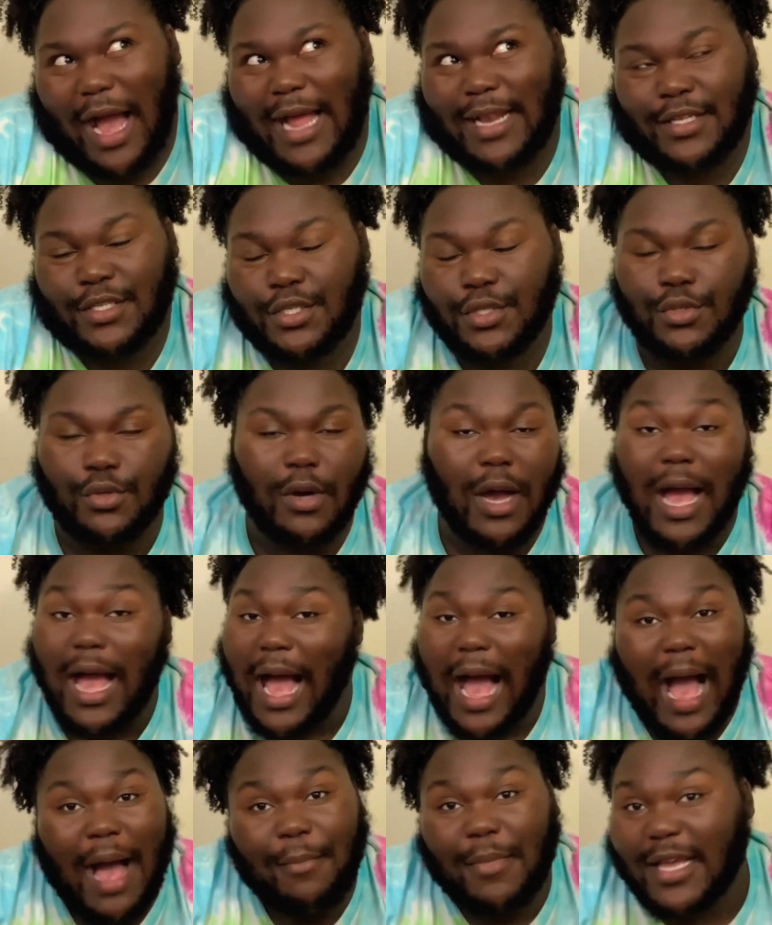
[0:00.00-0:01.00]
do.
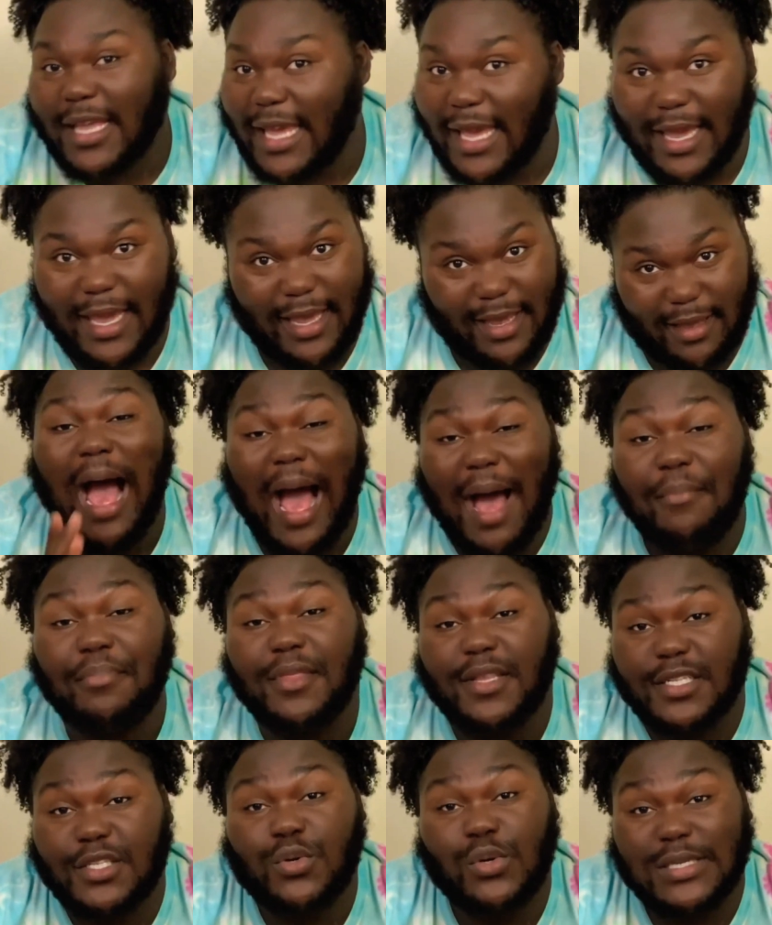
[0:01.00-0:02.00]
I'm a king. I'm
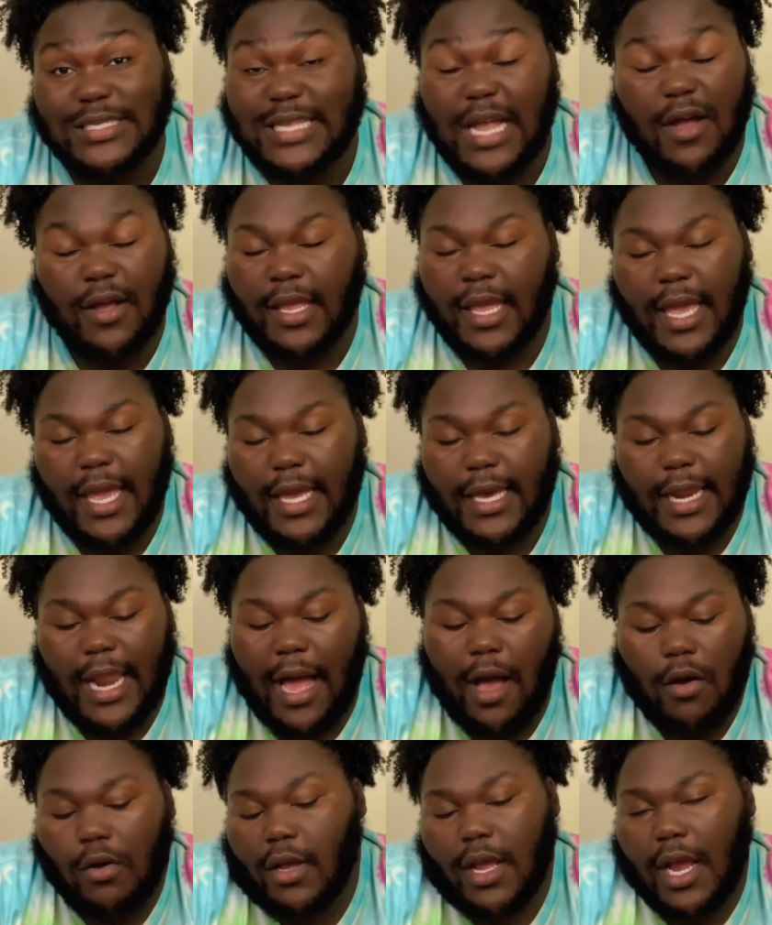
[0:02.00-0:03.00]
the twist out king, and I
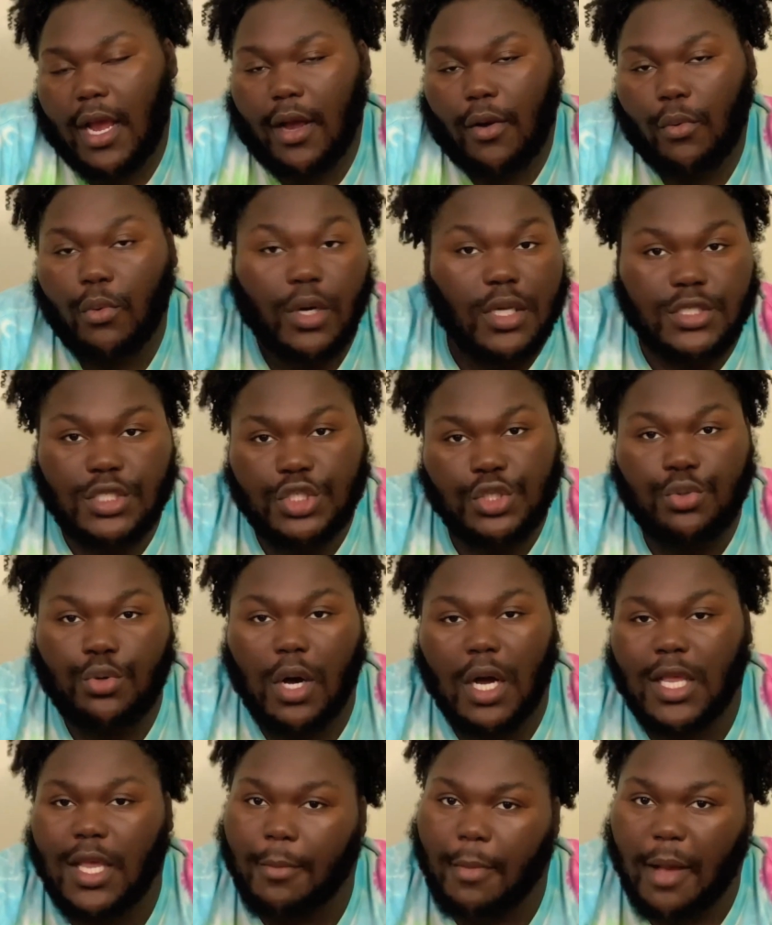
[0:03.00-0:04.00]
don't care what you
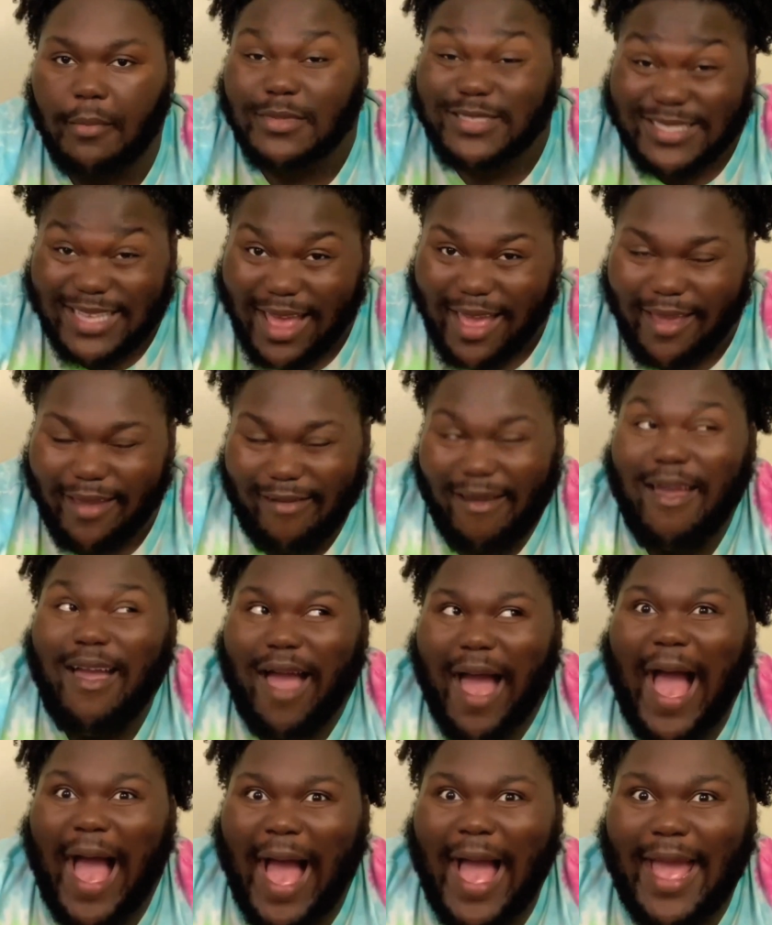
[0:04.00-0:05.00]
or your mama say.
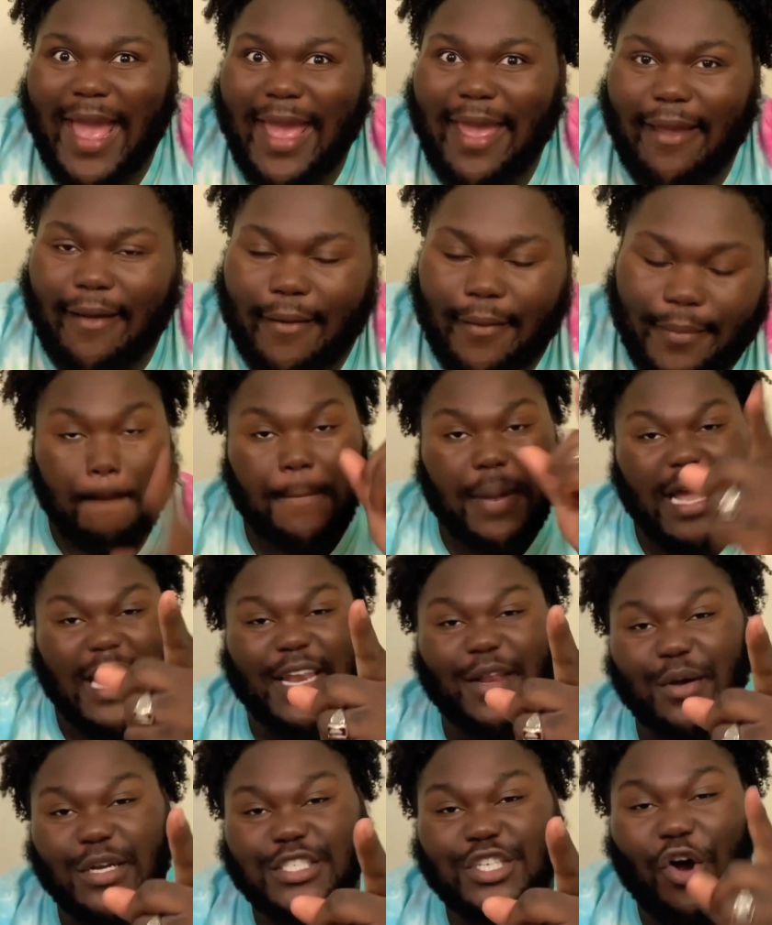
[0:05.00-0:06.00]
I am. But
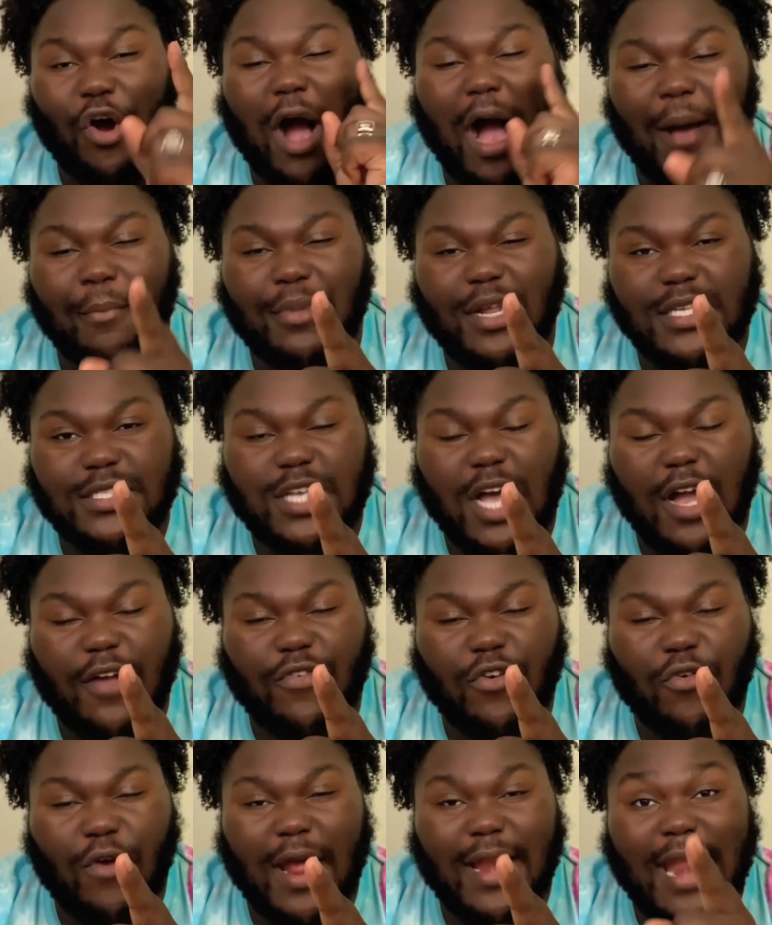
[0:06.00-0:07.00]
anyway, y'all, I'm done talking
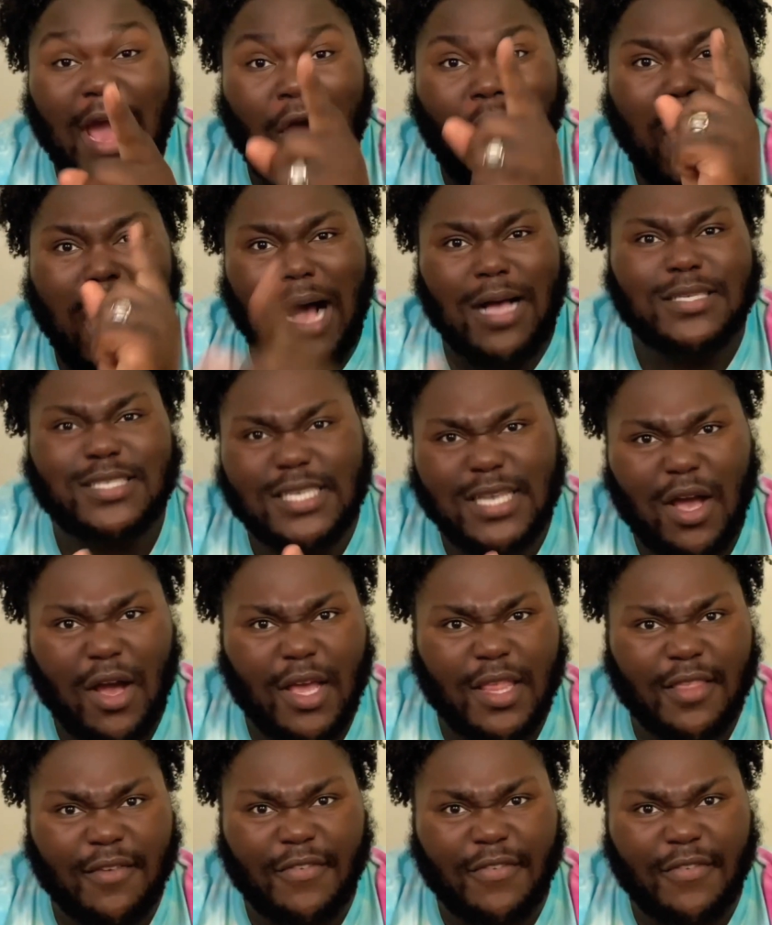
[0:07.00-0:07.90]
for right now. I'll see y'all in the